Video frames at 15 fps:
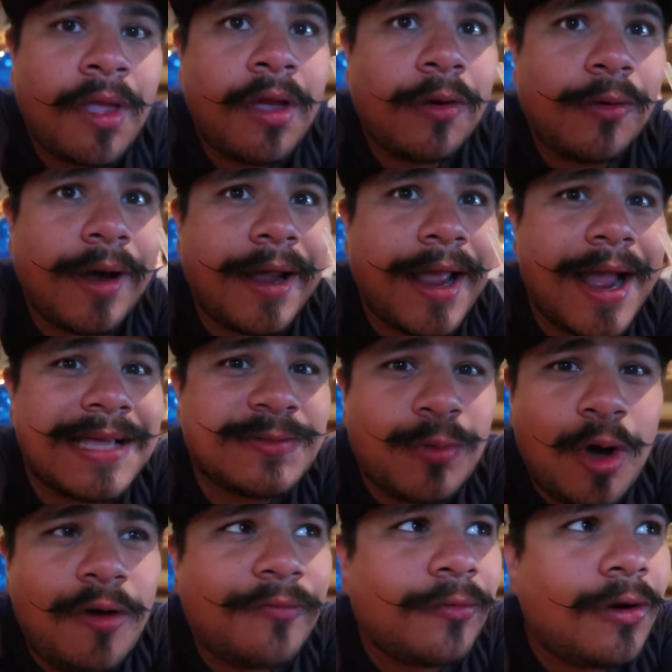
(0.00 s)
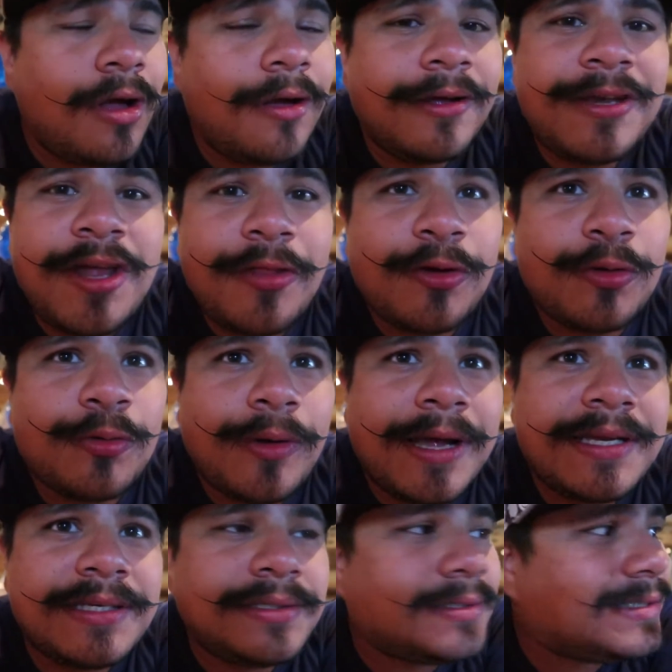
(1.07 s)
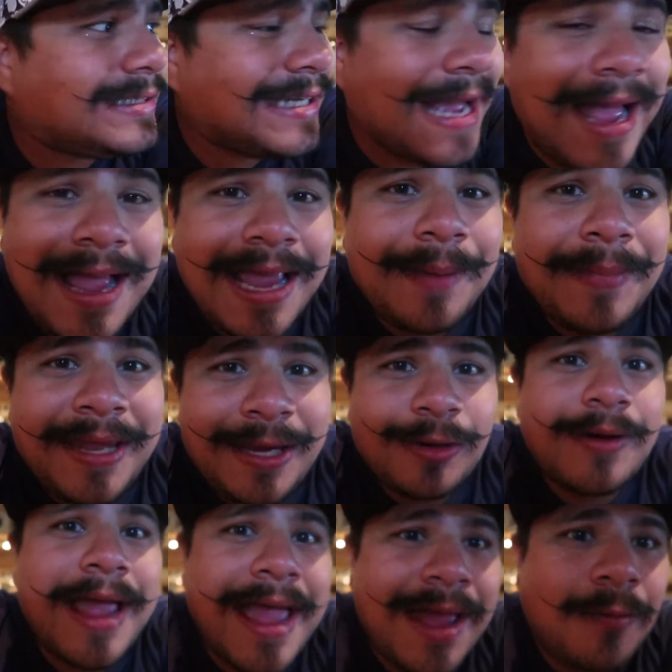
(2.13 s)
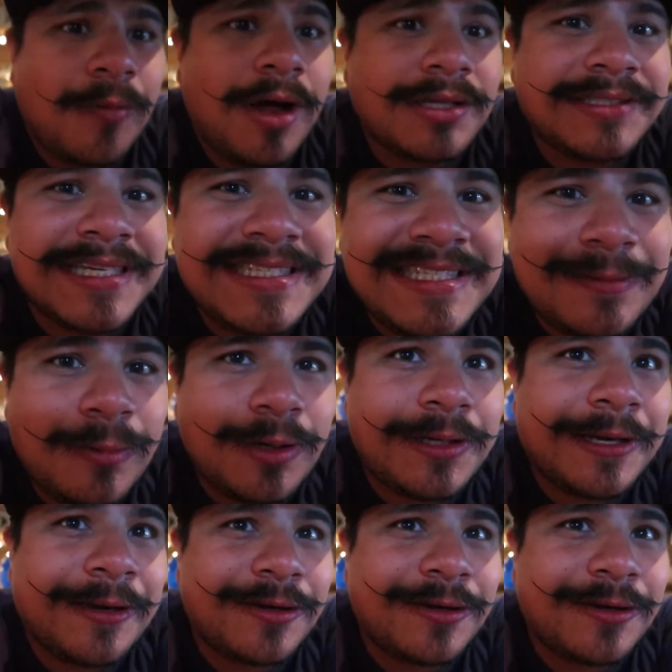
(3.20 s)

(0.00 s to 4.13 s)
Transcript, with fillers: Alright guys, well overall another great time here at Walt Disney World,